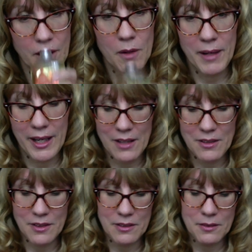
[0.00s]
Oh my
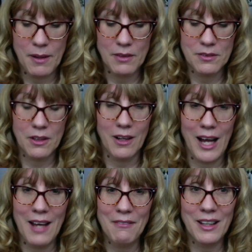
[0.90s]
gosh, it smells so
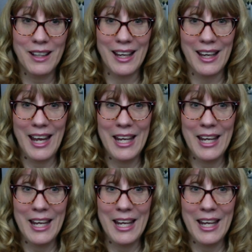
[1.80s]
good. I have like